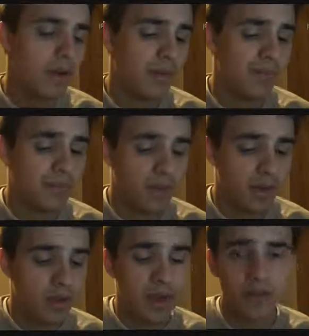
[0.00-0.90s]
But
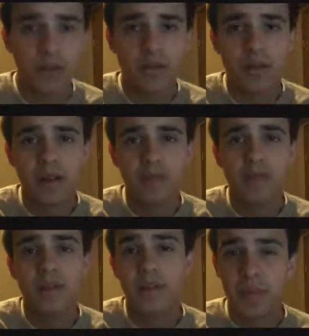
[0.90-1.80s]
I don't know,
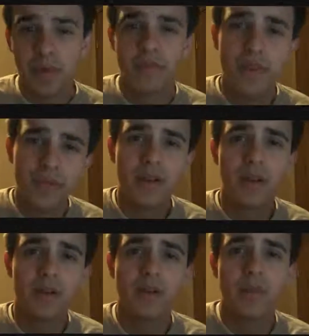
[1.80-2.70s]
if these
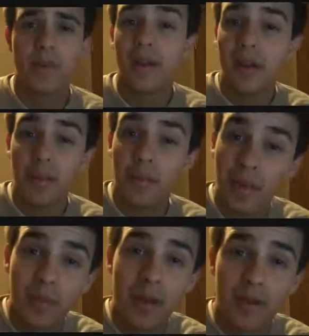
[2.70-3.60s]
videos start to pick up
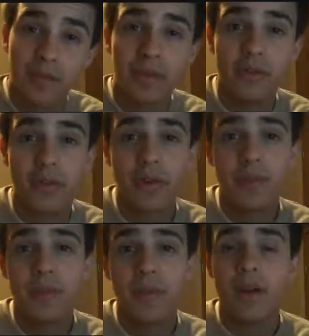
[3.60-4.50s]
and people actually enjoy
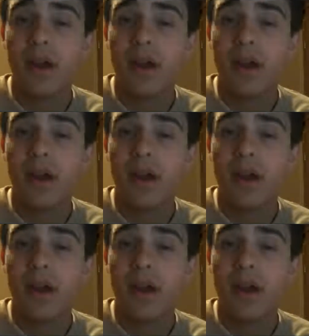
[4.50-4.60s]
them,